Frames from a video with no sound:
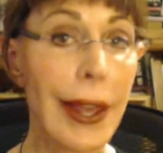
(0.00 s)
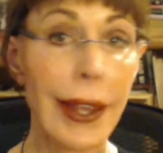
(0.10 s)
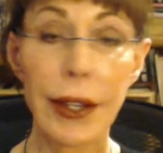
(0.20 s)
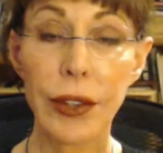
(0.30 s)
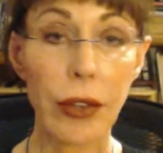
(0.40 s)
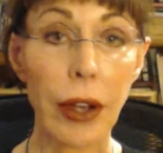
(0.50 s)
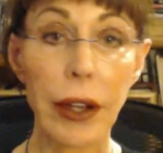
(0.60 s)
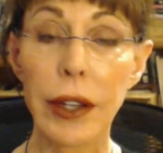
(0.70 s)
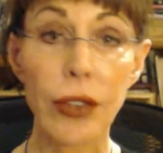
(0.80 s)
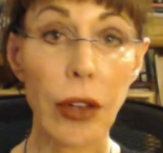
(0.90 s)
It is not
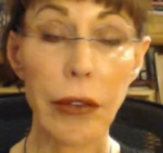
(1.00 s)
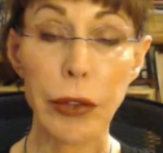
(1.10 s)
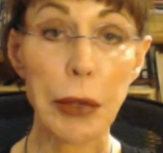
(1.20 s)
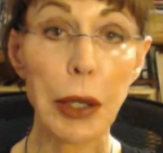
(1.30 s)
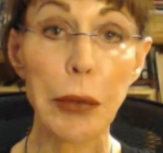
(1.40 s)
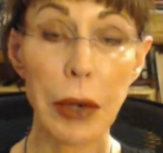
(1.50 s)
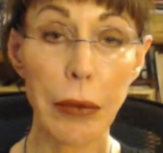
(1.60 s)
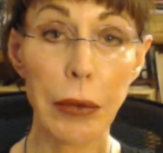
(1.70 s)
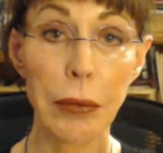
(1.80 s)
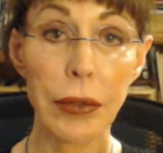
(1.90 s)
going to solve your money
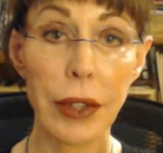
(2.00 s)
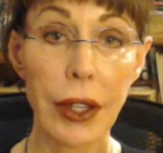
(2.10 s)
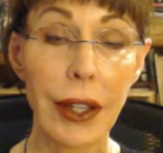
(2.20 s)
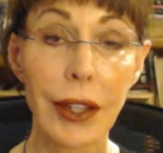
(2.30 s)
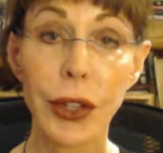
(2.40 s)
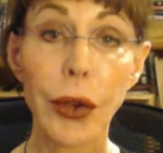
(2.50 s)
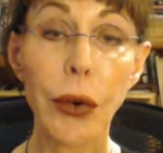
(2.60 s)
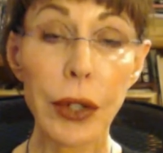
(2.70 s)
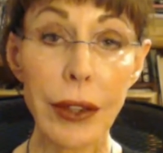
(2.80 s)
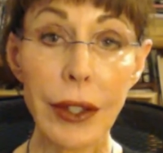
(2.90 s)
problems. The
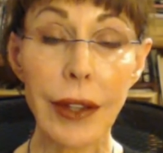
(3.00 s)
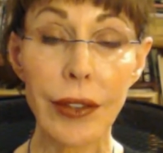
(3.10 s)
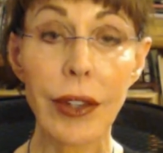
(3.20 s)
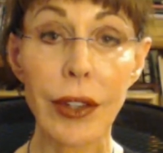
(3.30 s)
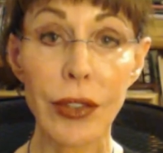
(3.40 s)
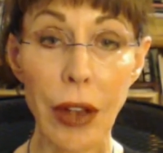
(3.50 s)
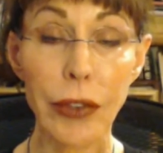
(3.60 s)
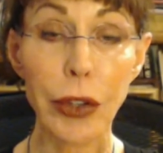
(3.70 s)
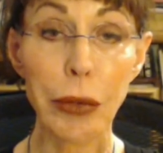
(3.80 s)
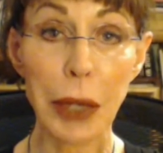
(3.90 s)
only thing that's going to solve
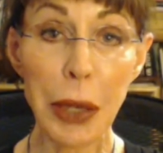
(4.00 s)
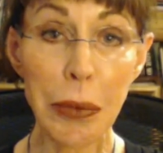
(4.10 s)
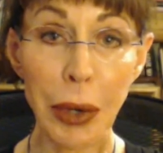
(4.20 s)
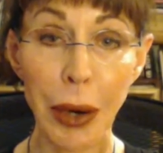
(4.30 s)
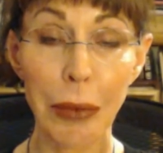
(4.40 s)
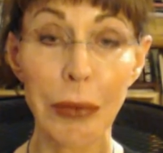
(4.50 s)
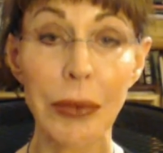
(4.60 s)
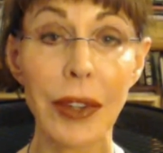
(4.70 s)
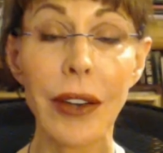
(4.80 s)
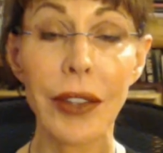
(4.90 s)
your money
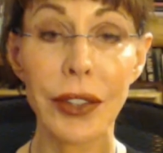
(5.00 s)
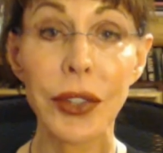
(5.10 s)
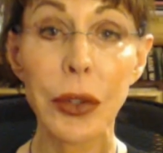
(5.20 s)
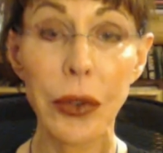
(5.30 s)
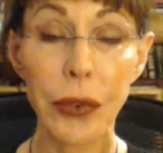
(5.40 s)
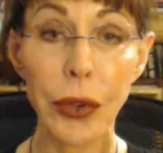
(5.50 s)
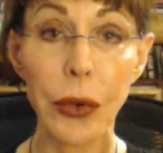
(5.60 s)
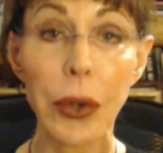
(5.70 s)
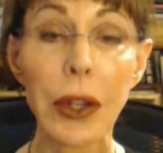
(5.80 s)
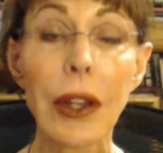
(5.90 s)
problems are the two of
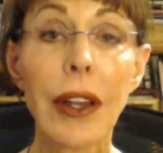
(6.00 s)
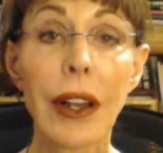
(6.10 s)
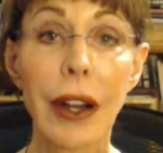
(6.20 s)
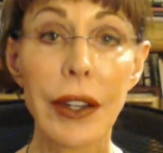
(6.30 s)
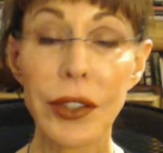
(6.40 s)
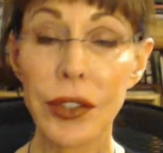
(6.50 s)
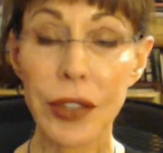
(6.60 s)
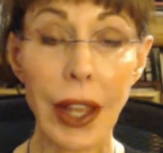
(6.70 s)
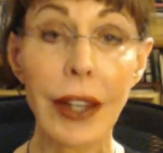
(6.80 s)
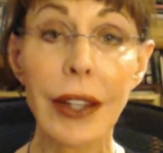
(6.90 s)
you
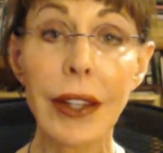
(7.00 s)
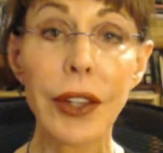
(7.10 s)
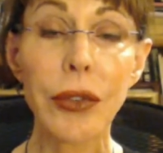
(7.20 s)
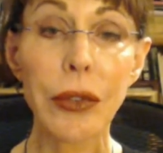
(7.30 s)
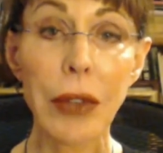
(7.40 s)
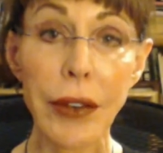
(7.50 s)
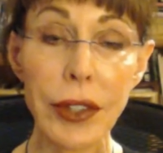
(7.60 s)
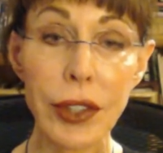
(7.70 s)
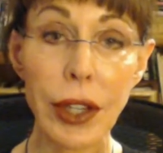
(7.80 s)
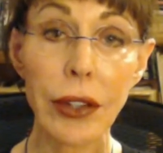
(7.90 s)
understanding that you love
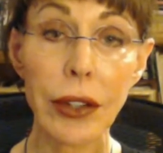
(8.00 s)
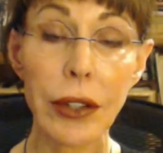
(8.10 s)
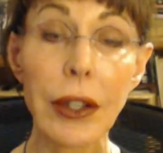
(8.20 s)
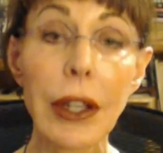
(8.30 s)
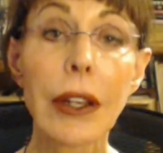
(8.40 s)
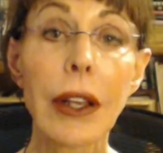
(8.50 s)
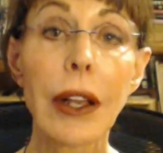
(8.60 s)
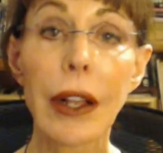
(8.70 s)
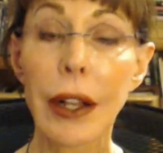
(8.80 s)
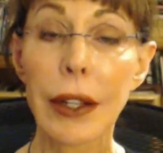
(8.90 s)
each other
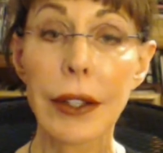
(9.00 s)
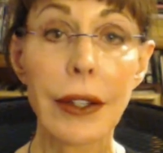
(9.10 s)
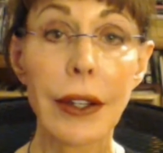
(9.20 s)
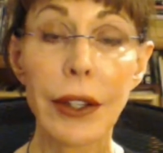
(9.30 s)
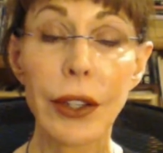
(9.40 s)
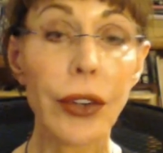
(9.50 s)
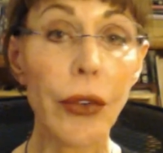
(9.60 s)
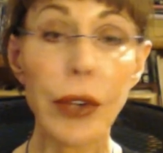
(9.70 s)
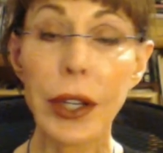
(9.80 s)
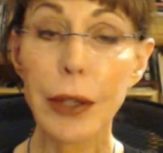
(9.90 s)
and you
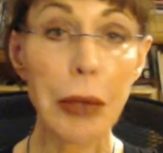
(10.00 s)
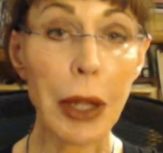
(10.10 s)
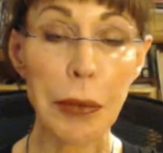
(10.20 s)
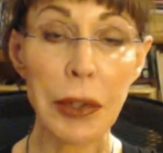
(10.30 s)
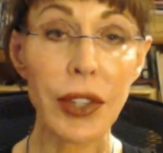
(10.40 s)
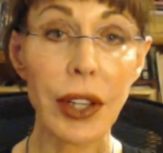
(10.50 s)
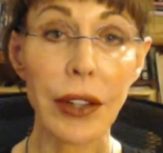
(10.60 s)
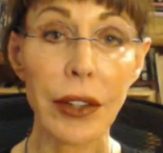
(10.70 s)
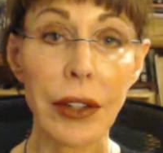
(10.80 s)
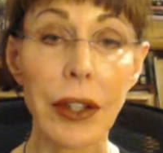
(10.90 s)
don't need to blame each
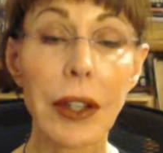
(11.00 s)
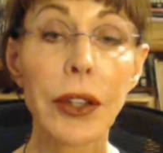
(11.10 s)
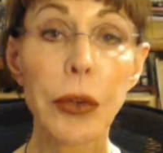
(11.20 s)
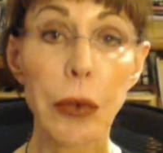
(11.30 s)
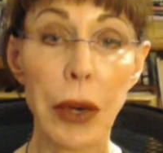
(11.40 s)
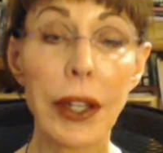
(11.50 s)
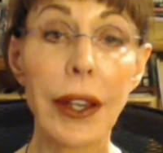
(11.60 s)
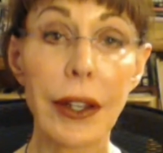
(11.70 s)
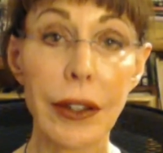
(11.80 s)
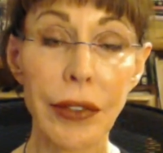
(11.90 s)
other. You want to
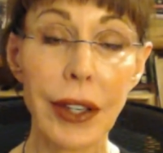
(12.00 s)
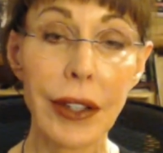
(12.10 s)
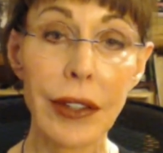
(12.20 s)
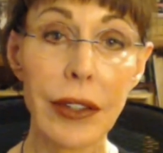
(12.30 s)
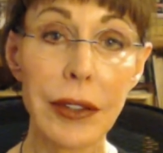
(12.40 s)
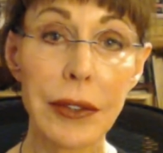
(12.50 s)
get it fixed.